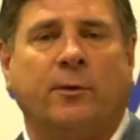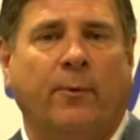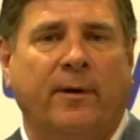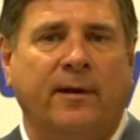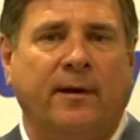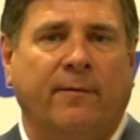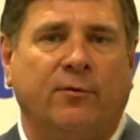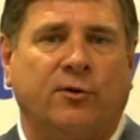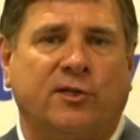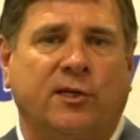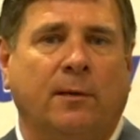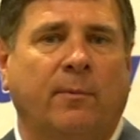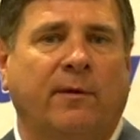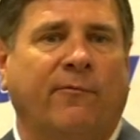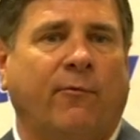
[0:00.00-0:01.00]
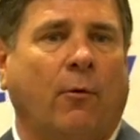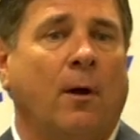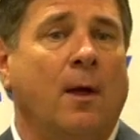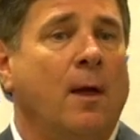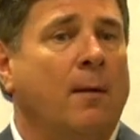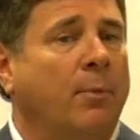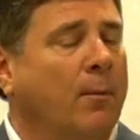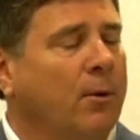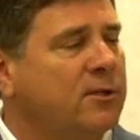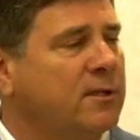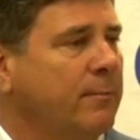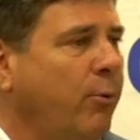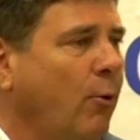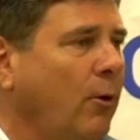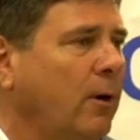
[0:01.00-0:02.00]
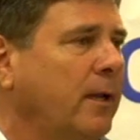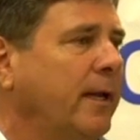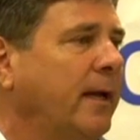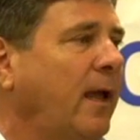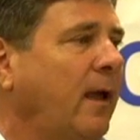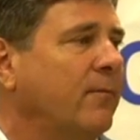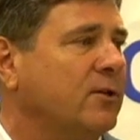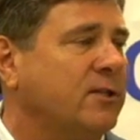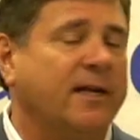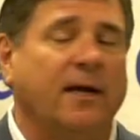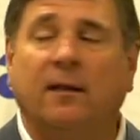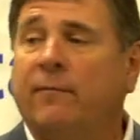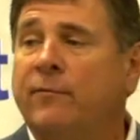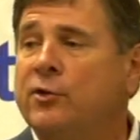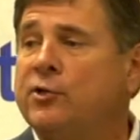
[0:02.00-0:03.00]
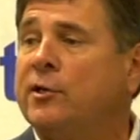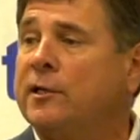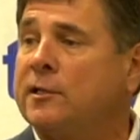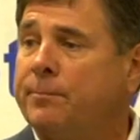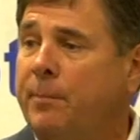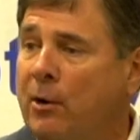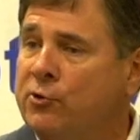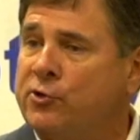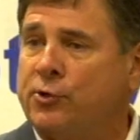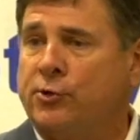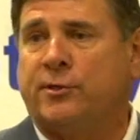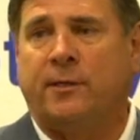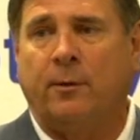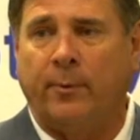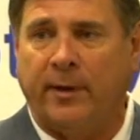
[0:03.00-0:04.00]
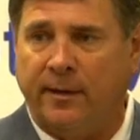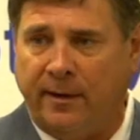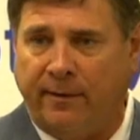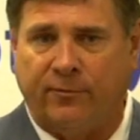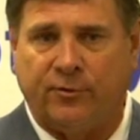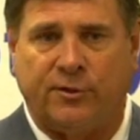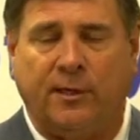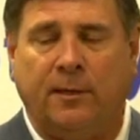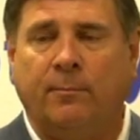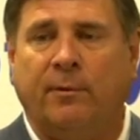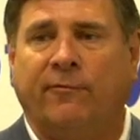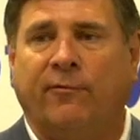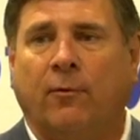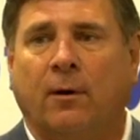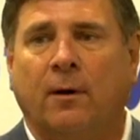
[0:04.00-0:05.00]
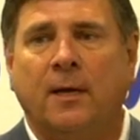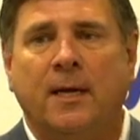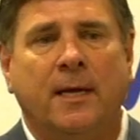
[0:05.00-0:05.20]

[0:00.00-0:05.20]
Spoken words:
that we'd never seen before. But most importantly, it gave us television exposures that we had never seen before.